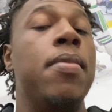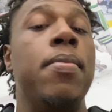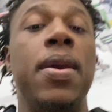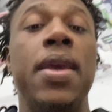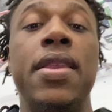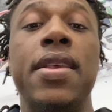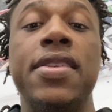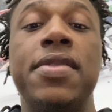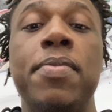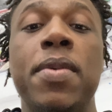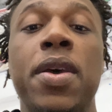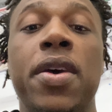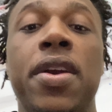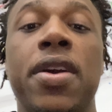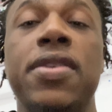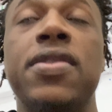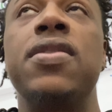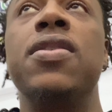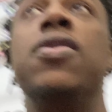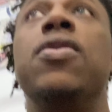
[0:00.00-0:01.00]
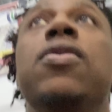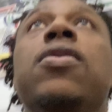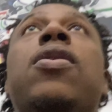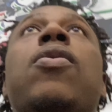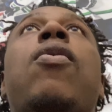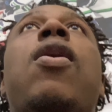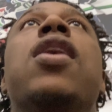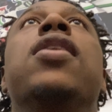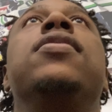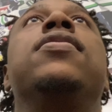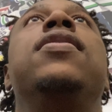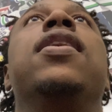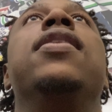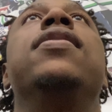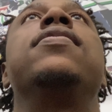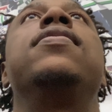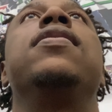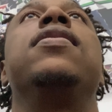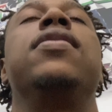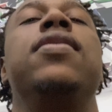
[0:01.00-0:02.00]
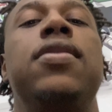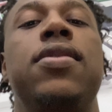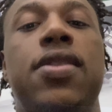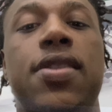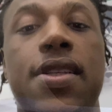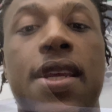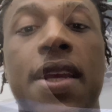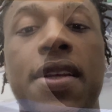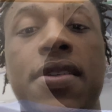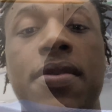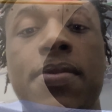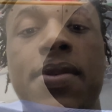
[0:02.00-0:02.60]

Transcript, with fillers: Eat this meal here soon and watch Stacy teach some